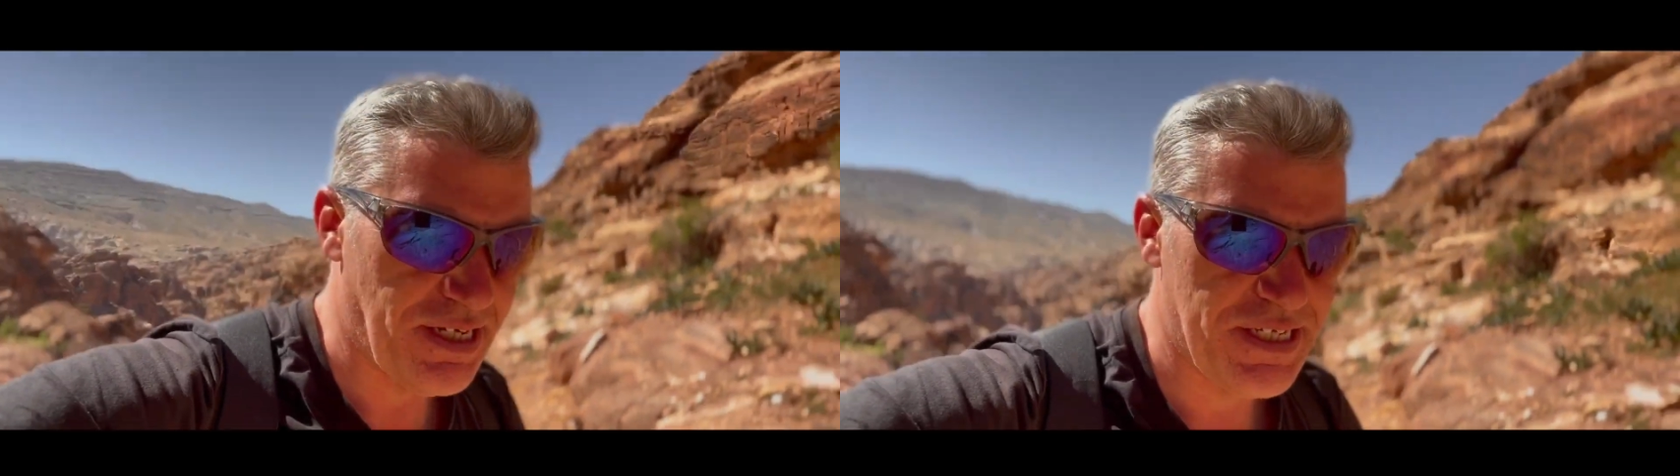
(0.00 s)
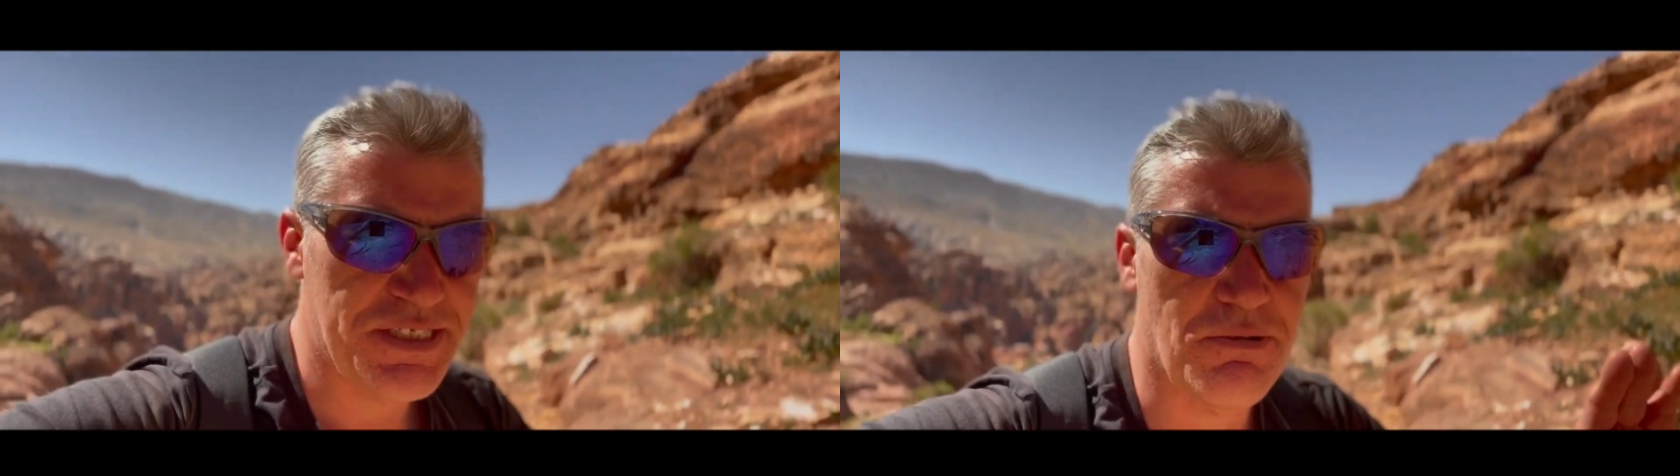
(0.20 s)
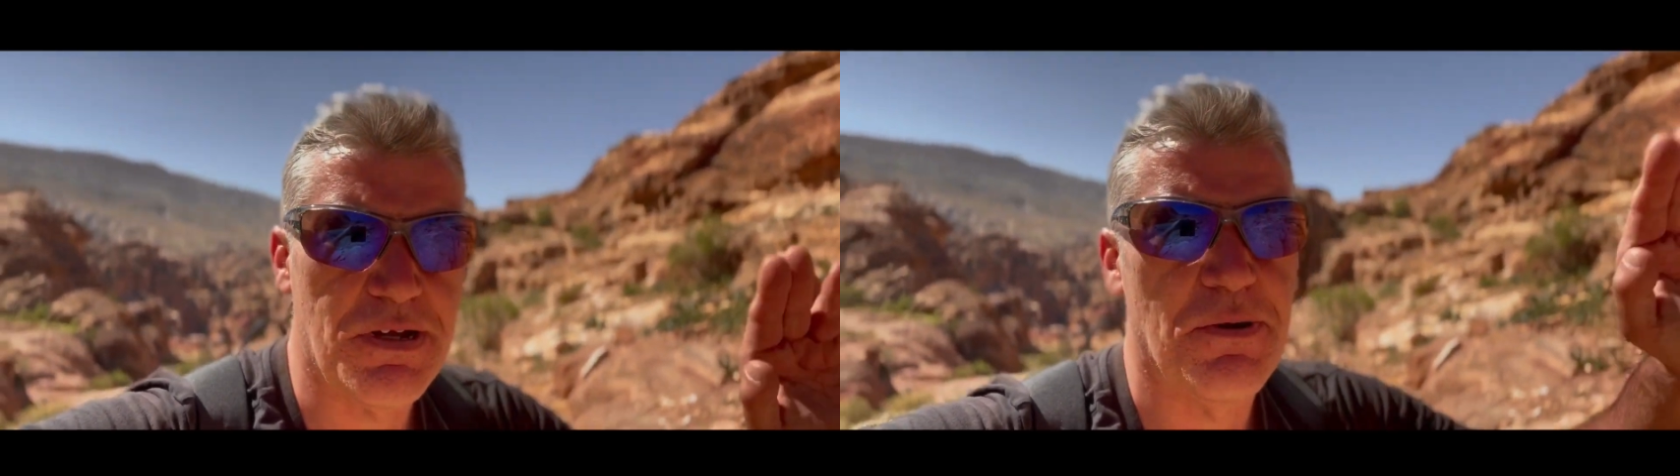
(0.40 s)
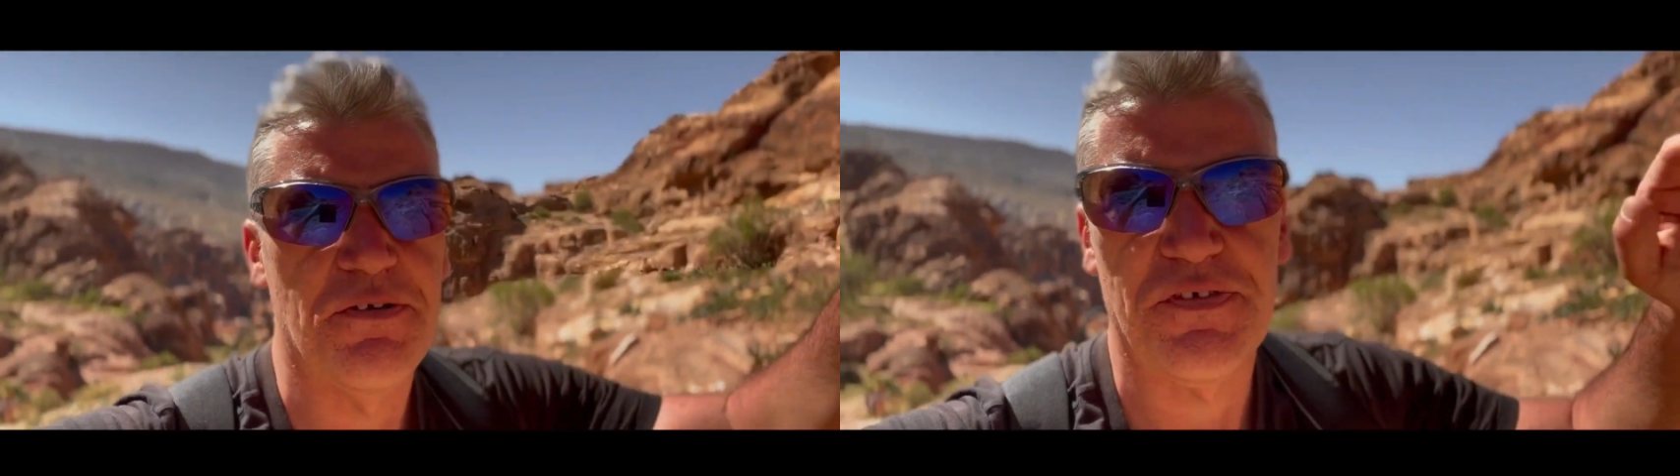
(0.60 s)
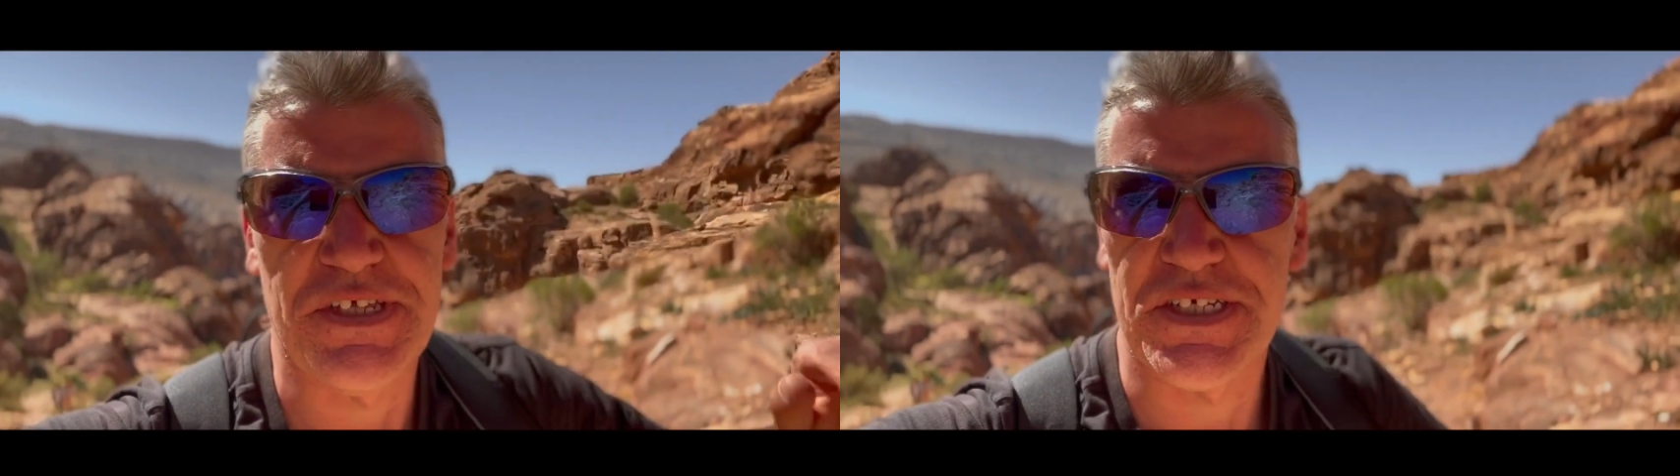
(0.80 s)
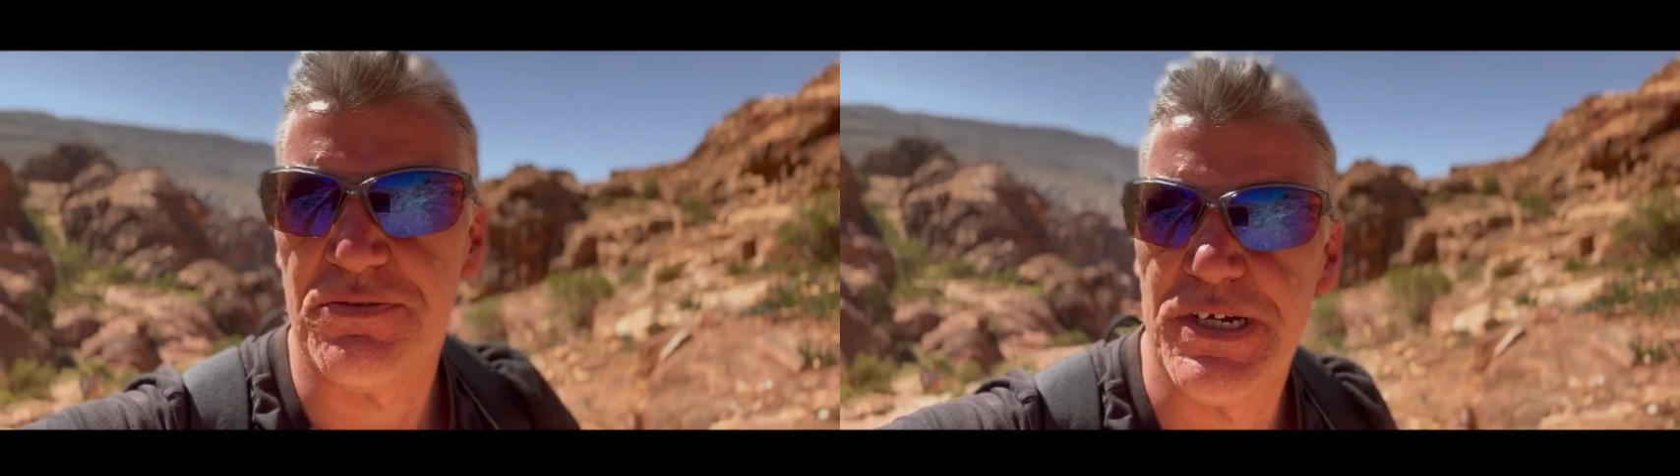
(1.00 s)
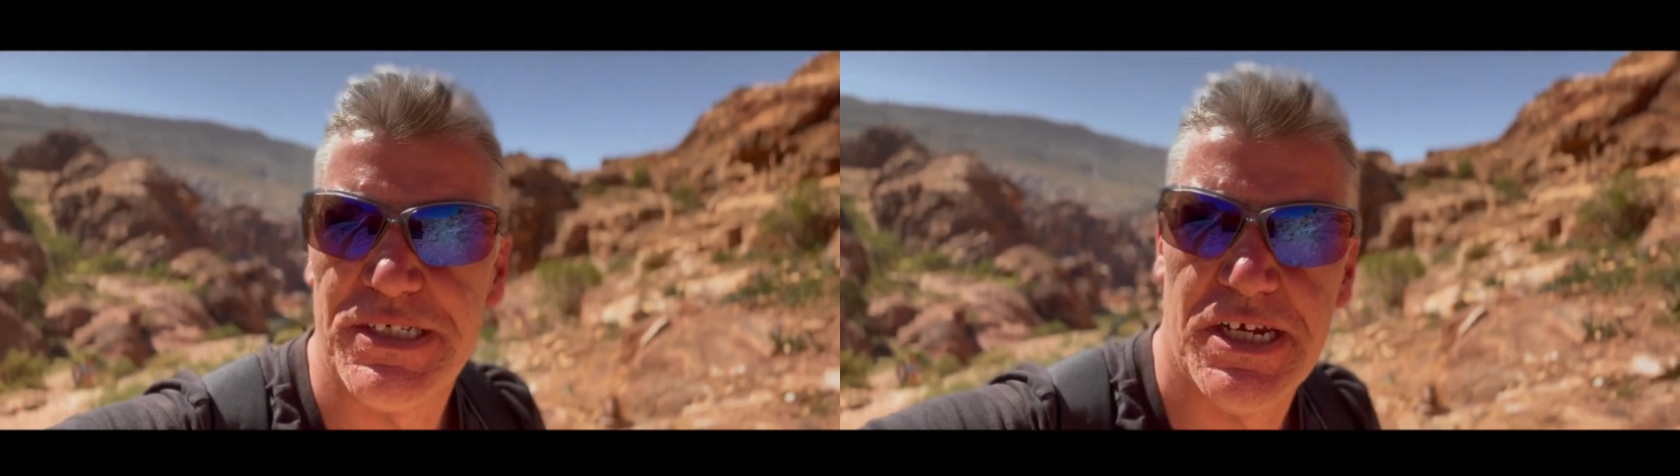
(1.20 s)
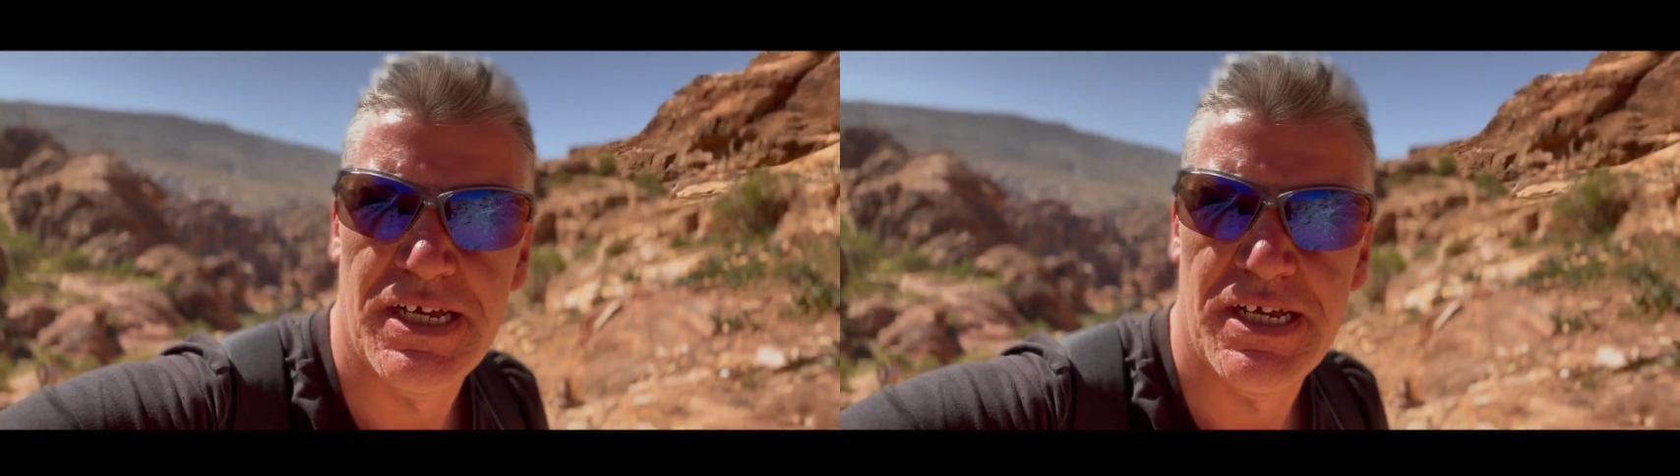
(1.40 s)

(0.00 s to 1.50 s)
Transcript: least when I'm over this ridge,